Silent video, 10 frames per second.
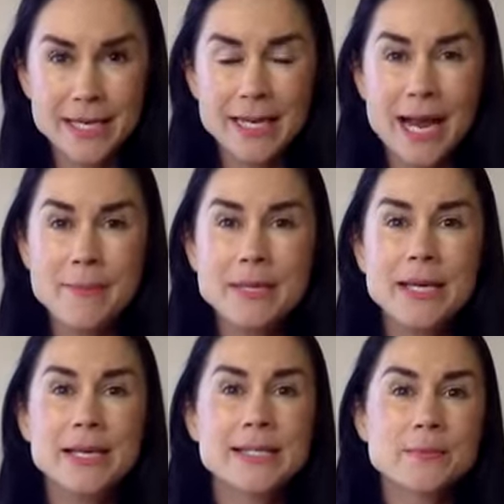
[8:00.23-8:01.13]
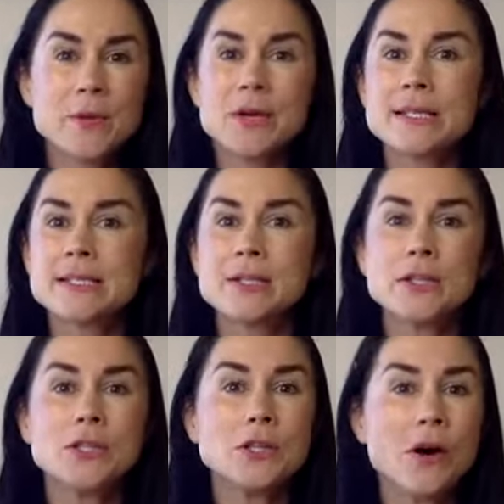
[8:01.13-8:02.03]
and i began experiencing
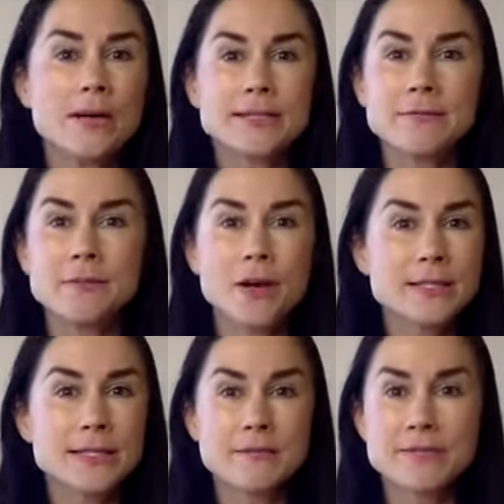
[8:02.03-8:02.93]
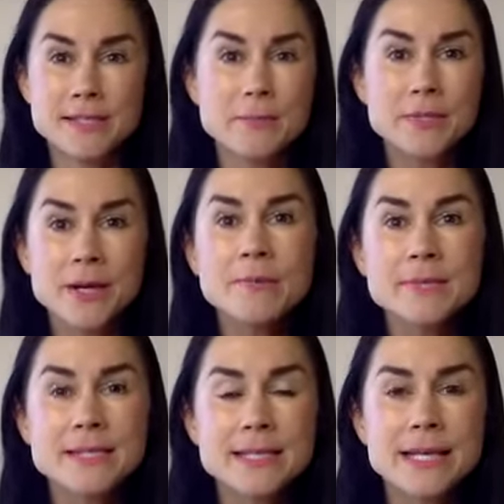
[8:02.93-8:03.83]
lots of lots of
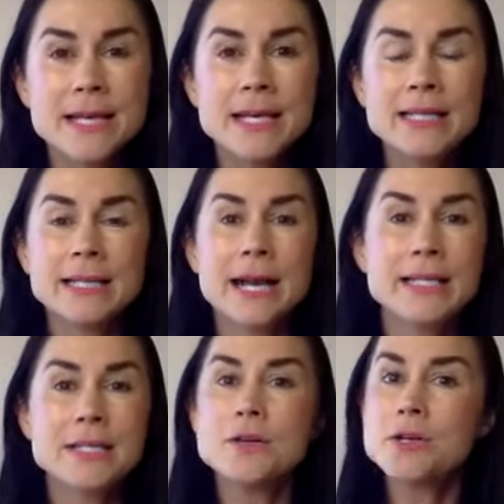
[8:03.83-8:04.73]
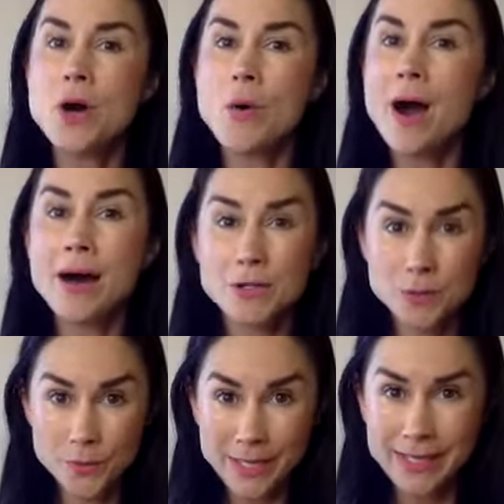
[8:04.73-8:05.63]
symptoms that i didn't know how to
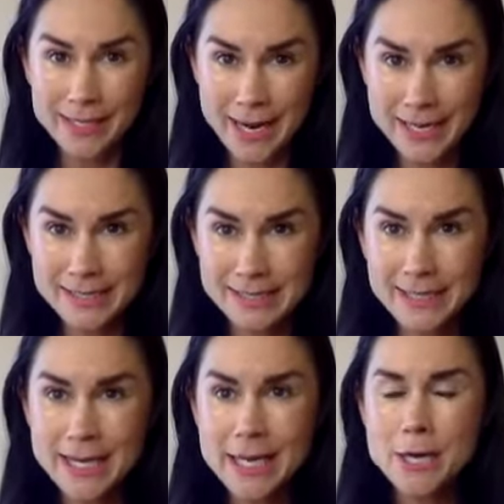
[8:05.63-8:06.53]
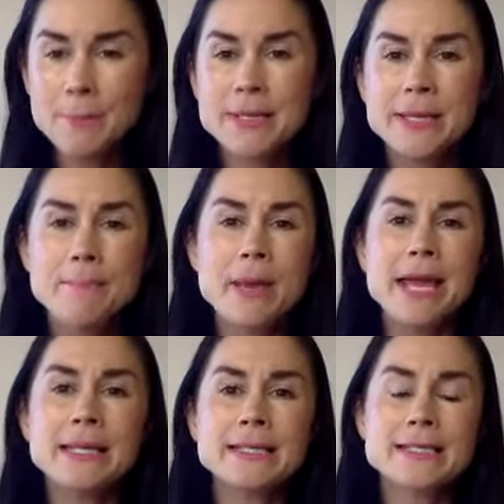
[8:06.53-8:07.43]
recognize but the
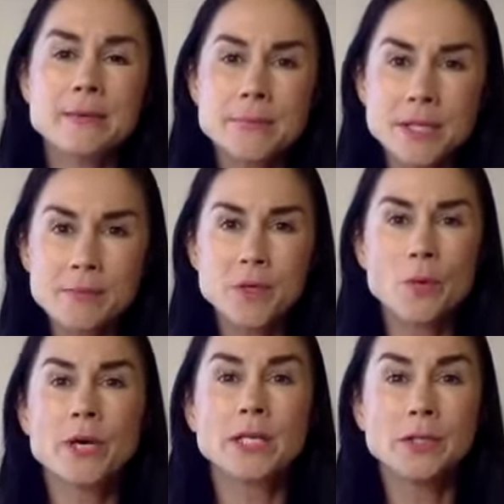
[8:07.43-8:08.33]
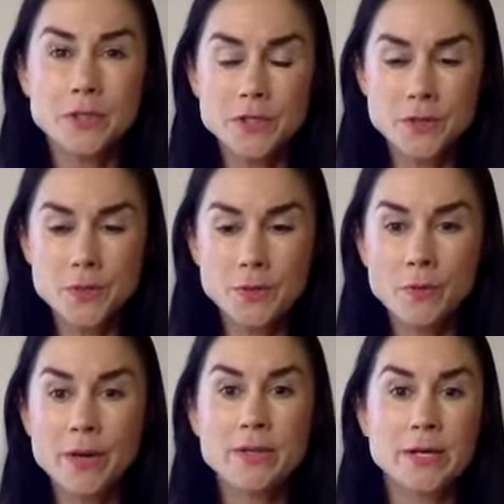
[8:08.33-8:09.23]
main symptom you want to look to
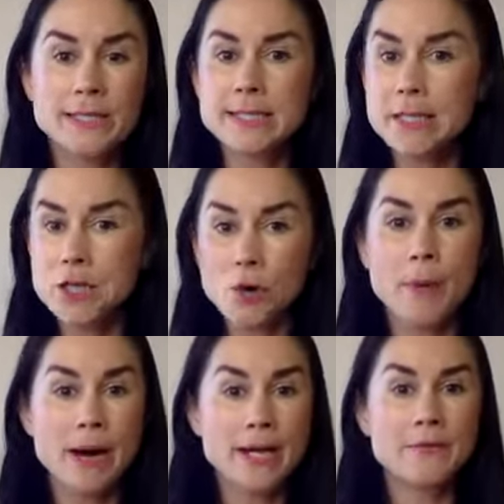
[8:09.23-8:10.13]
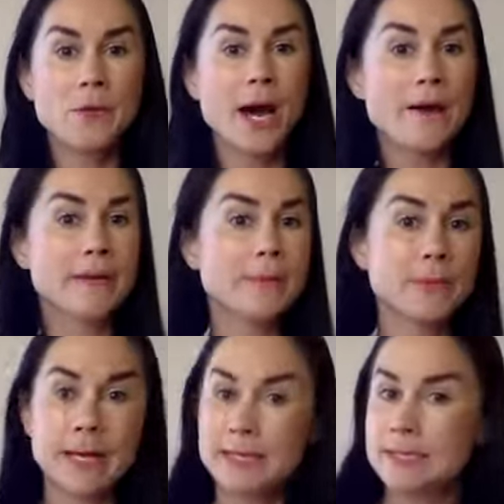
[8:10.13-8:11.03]
whether it's in your body if you have
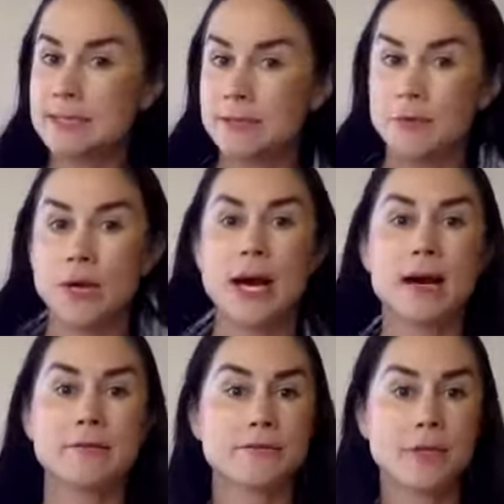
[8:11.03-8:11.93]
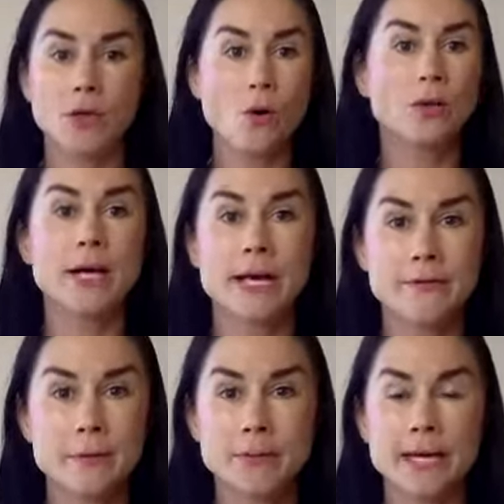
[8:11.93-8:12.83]
implants if you have you know all kind of
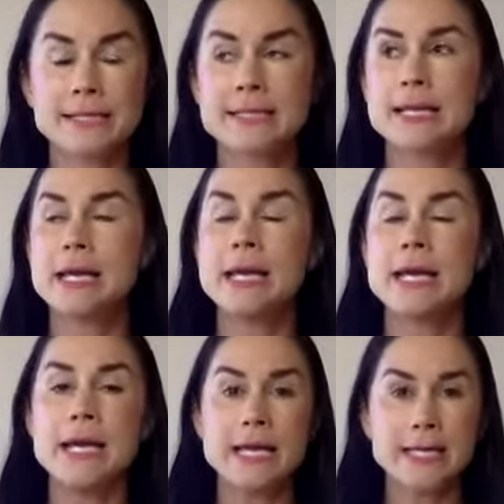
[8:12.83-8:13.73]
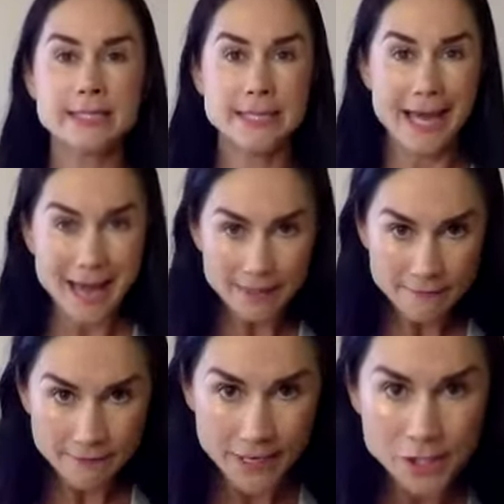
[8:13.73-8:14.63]
implants is the
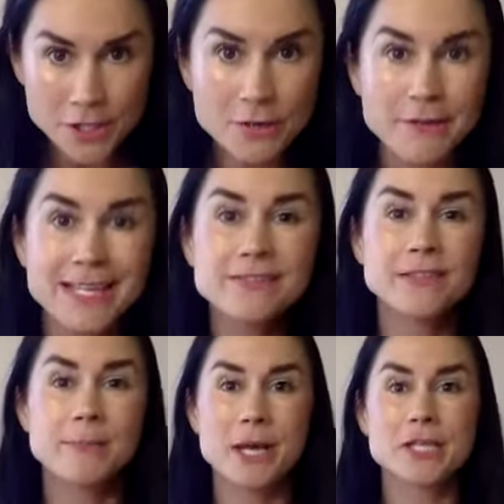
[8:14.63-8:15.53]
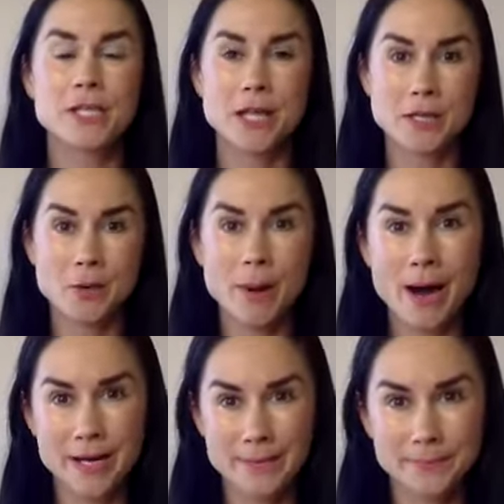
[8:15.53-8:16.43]
elevation of inflammation in your
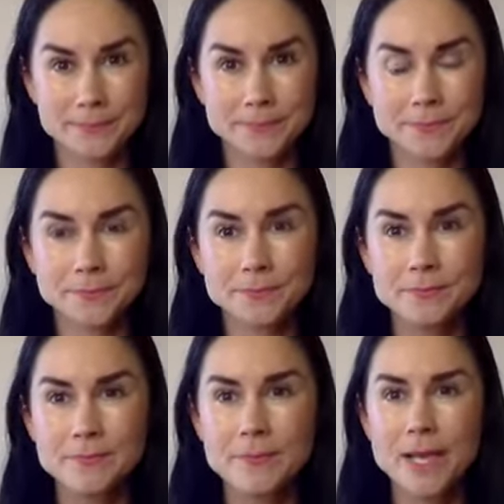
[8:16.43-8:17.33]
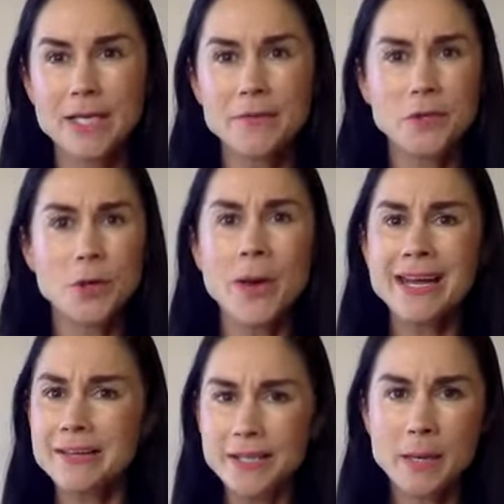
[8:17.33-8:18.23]
body and if you know
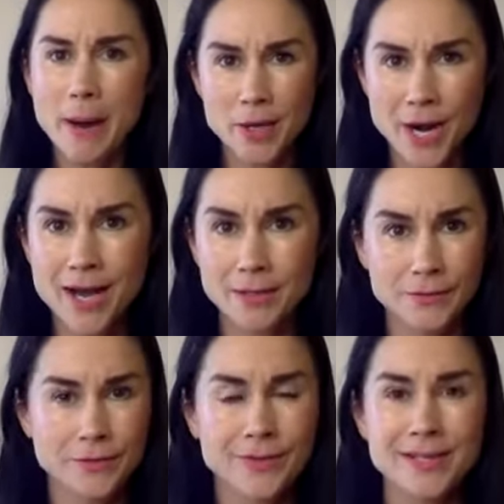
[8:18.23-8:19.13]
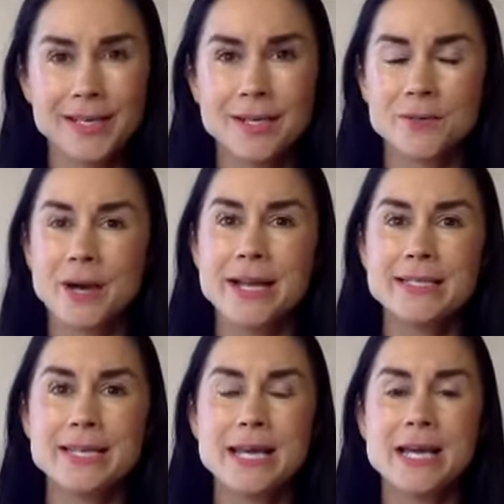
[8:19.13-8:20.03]
anything about health right
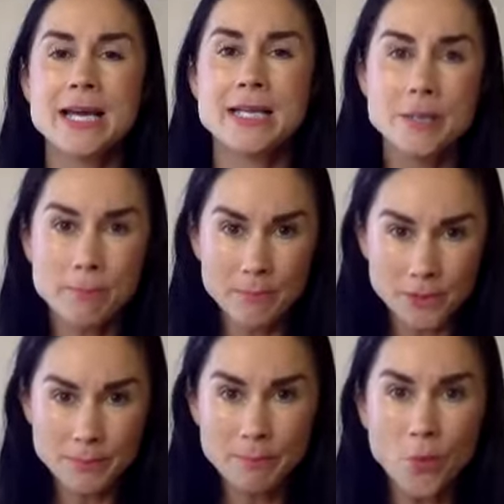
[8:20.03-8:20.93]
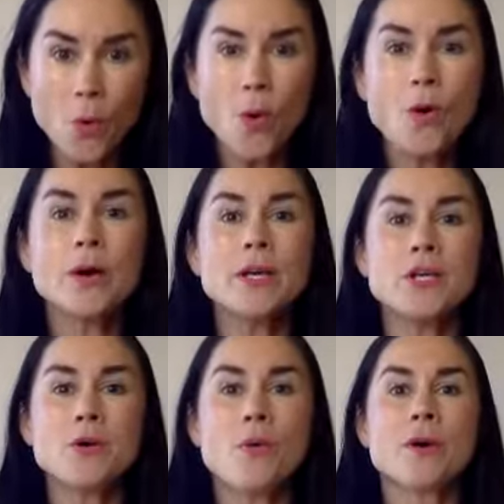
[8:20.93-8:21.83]
the, the more
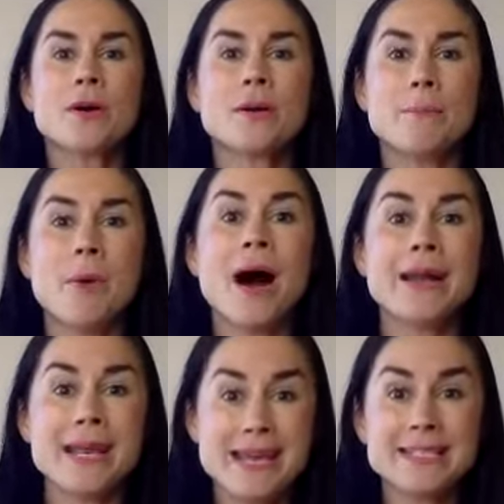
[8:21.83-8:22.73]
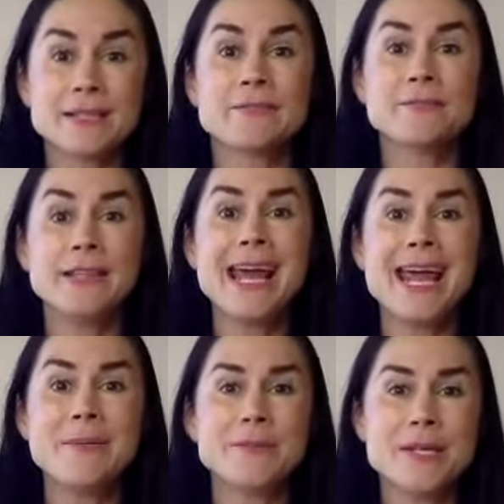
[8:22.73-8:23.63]
your body is
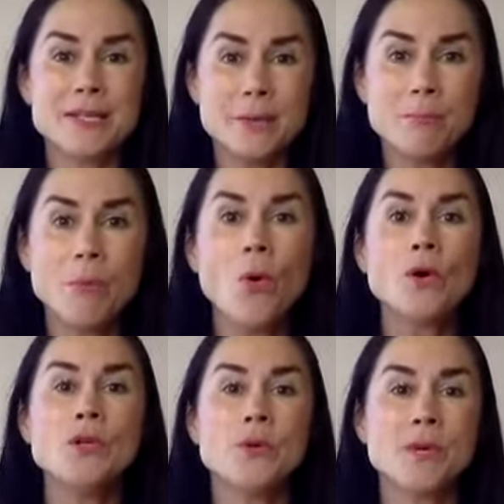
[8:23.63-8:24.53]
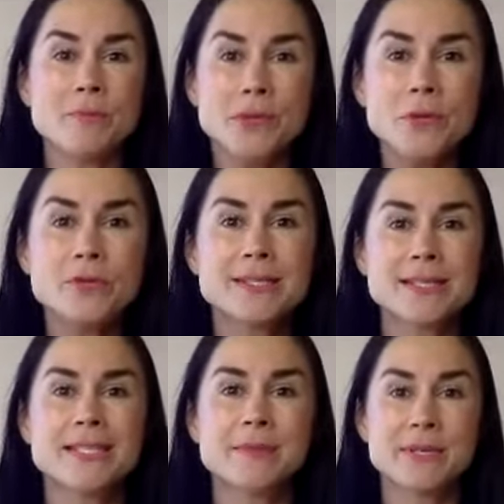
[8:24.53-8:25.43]
inflamed, the more your immune
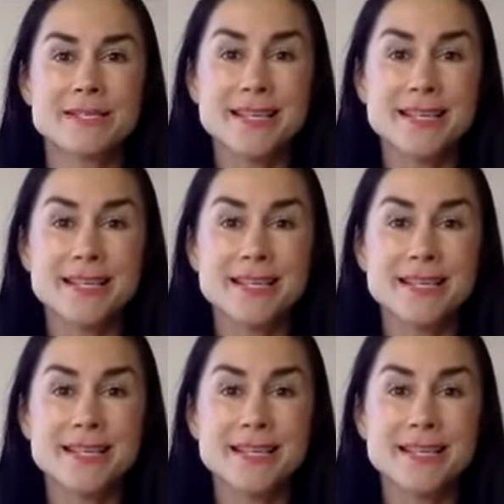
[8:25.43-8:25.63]
system is